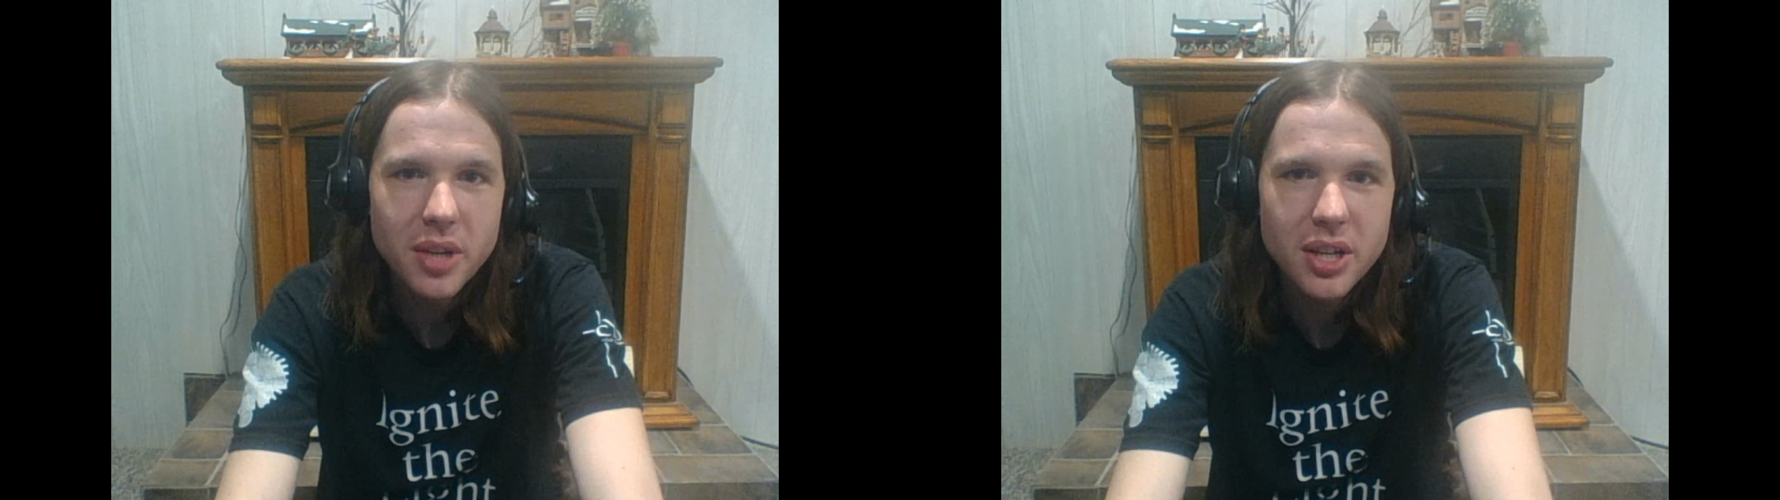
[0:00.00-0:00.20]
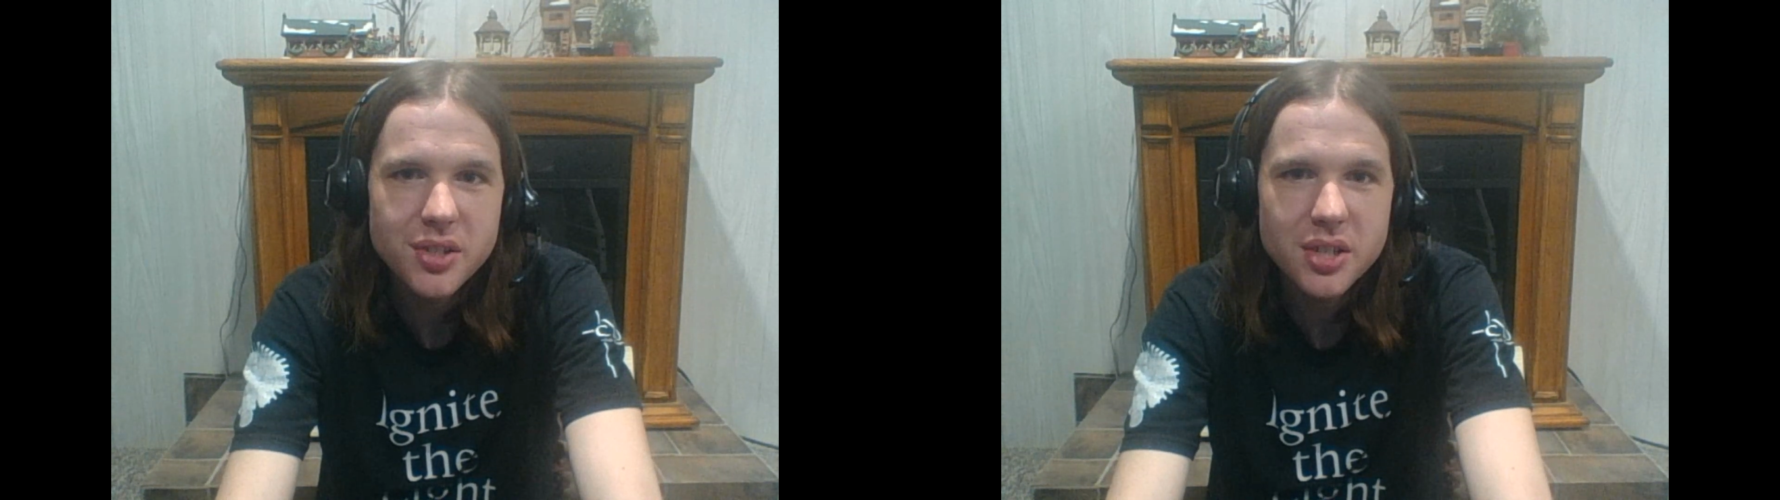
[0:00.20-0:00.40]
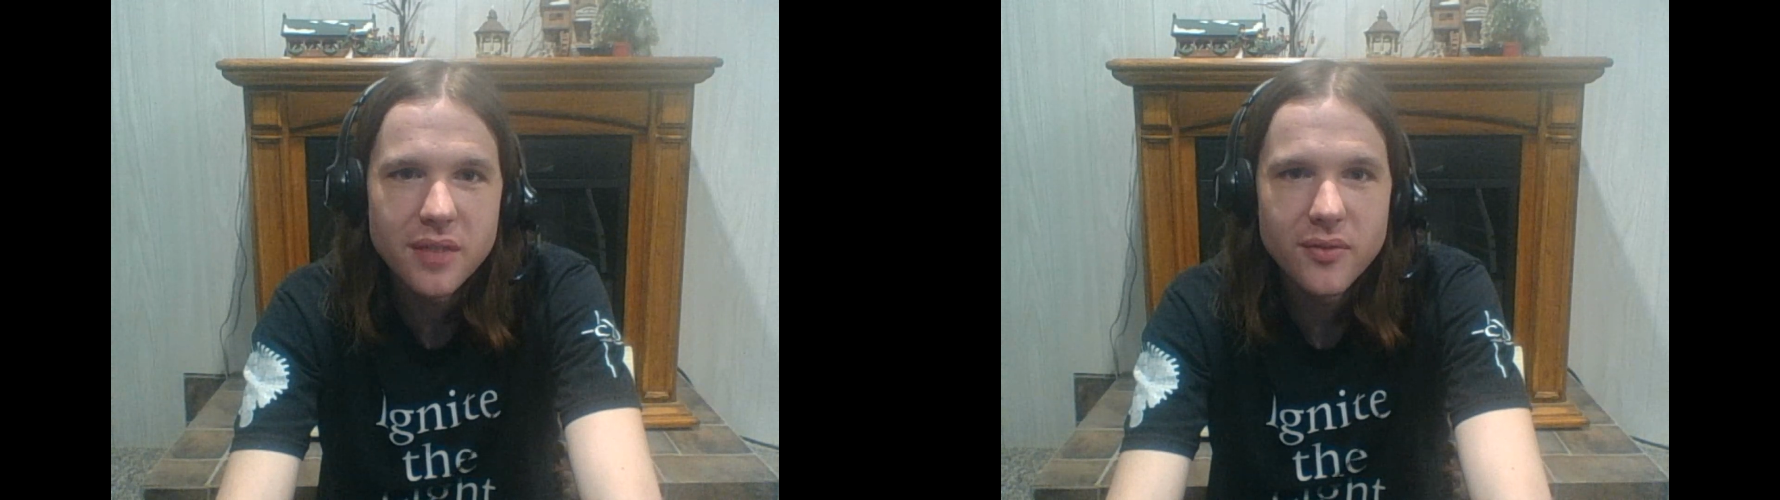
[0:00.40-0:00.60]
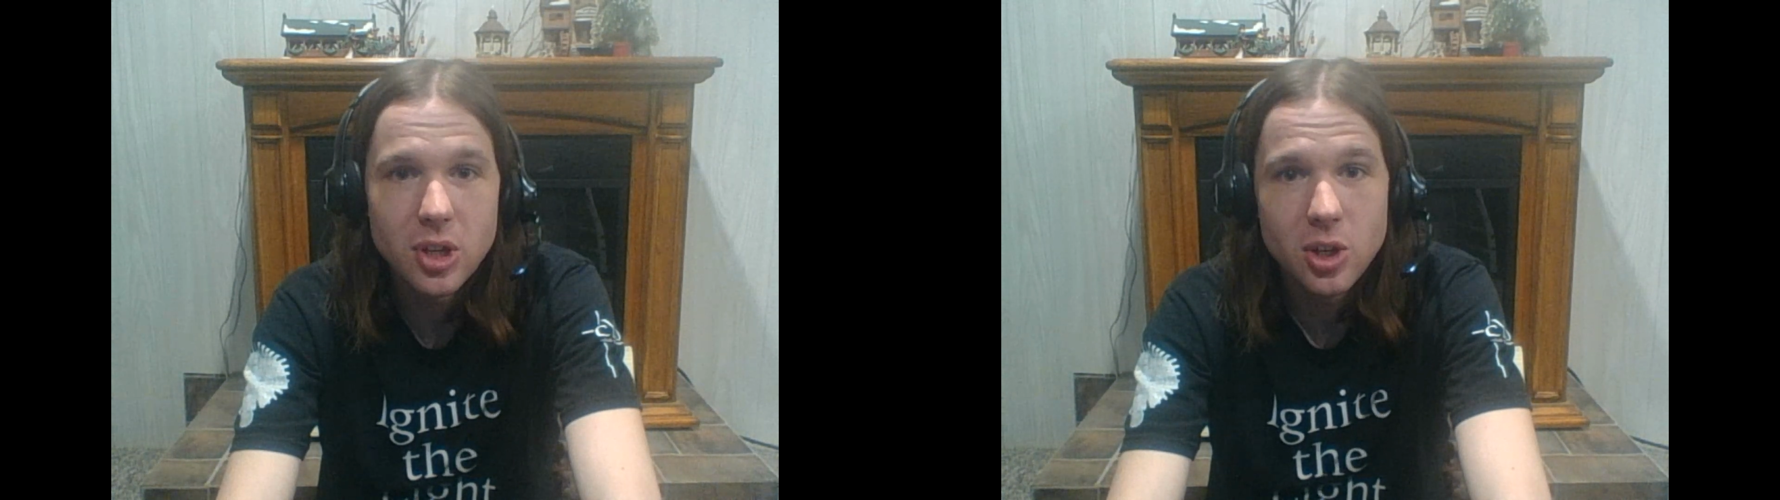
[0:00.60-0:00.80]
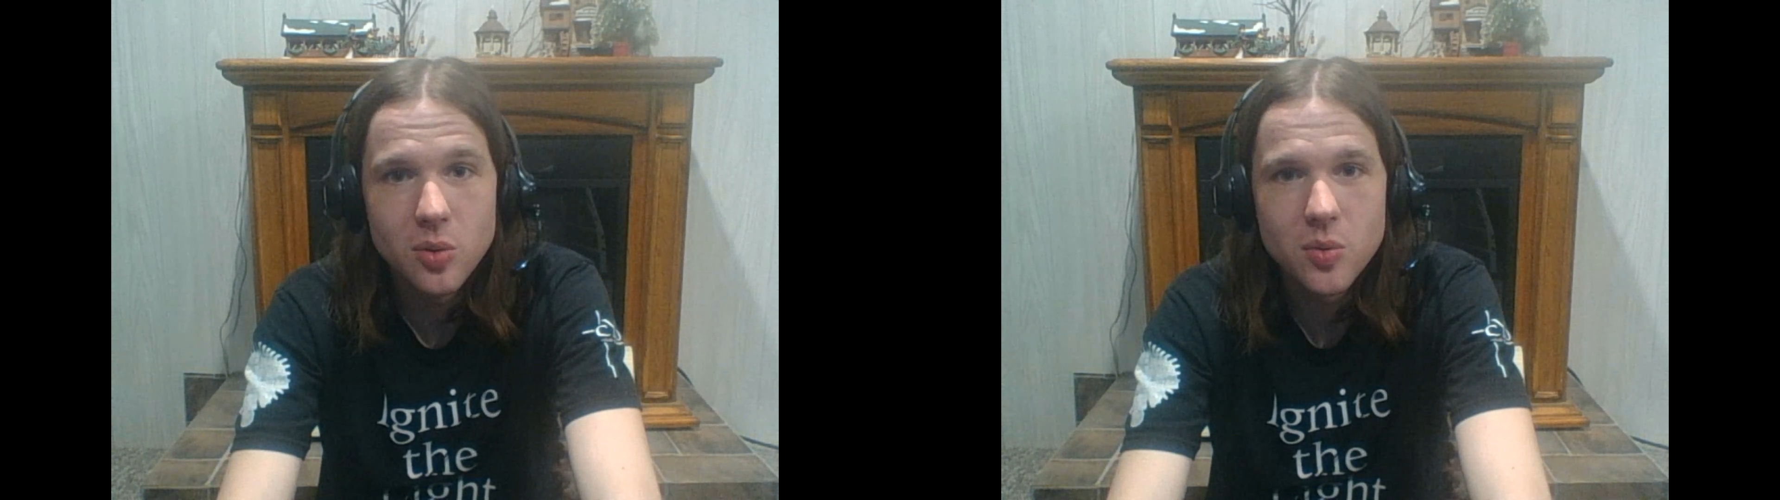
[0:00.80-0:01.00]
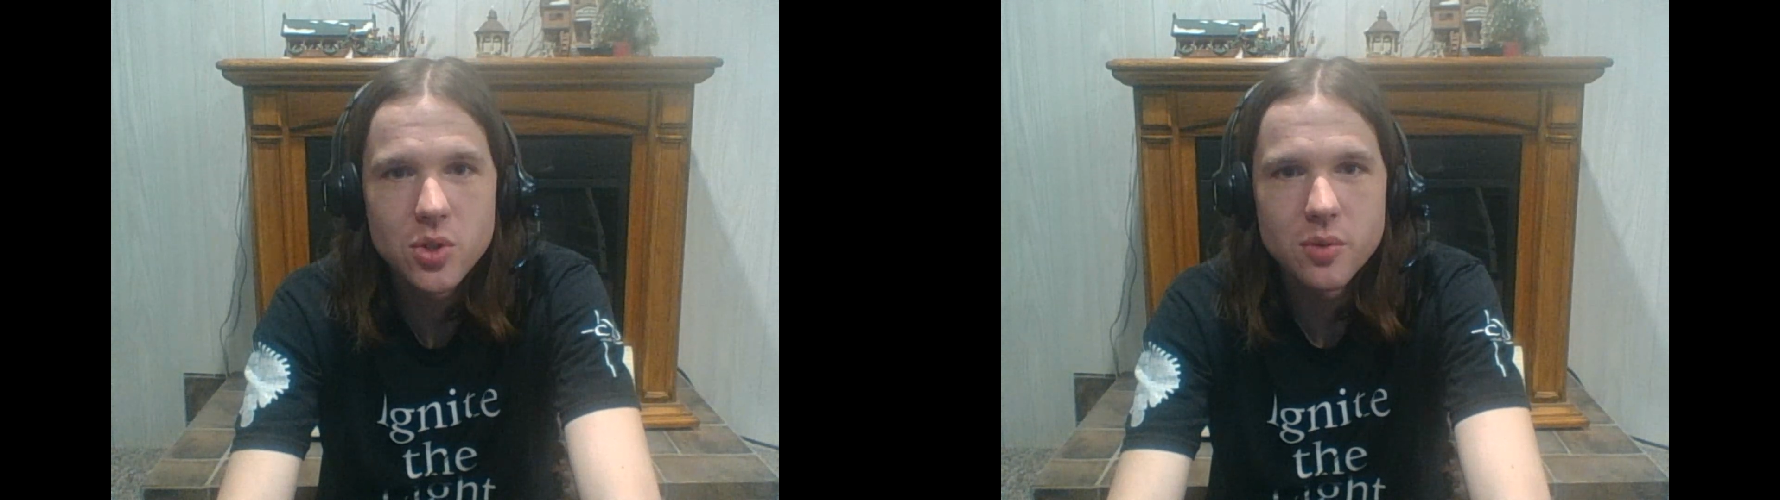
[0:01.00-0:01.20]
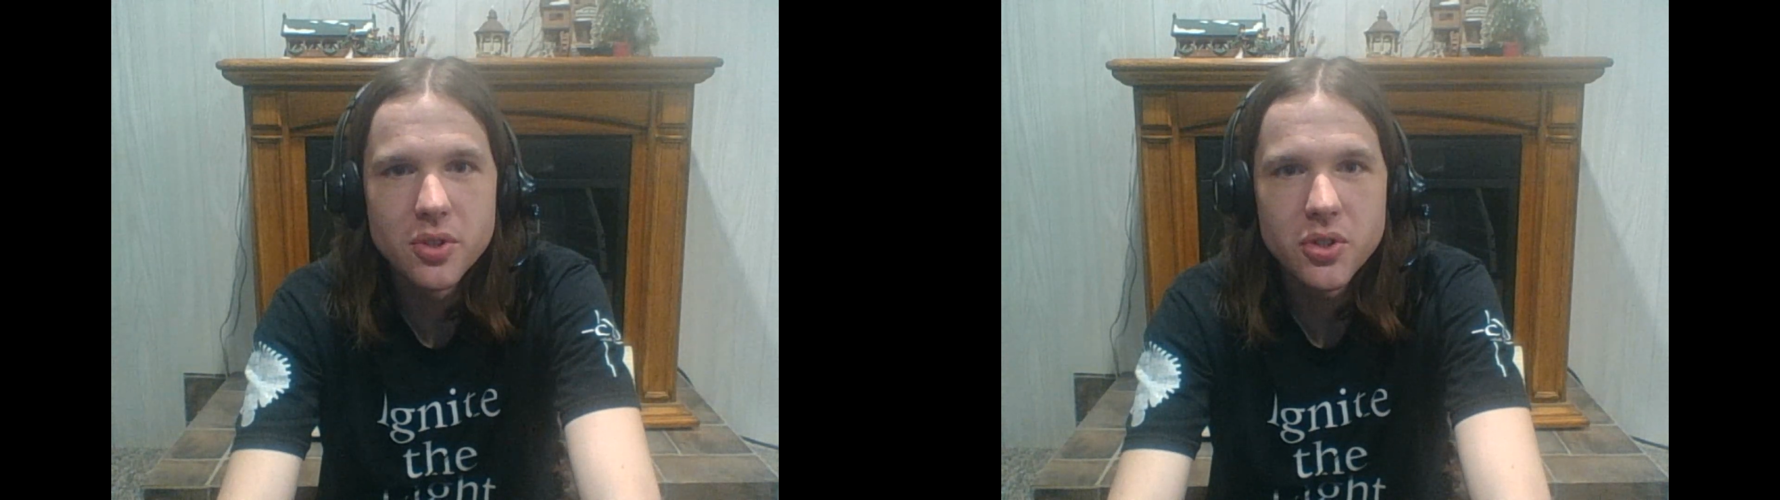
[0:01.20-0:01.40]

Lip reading: and instead of the usual